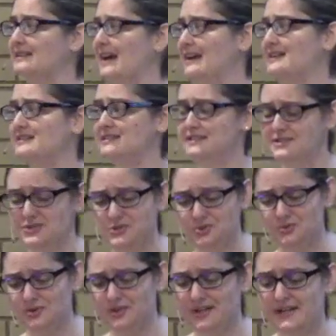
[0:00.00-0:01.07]
liked the
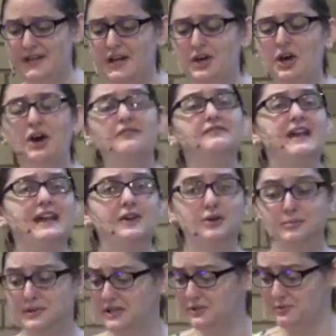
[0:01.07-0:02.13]
story of
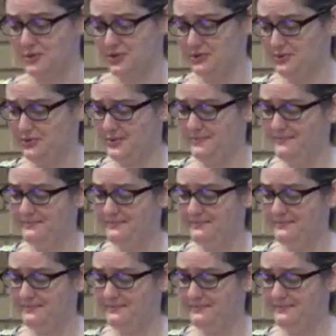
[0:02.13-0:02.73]
Naomi and Ruth.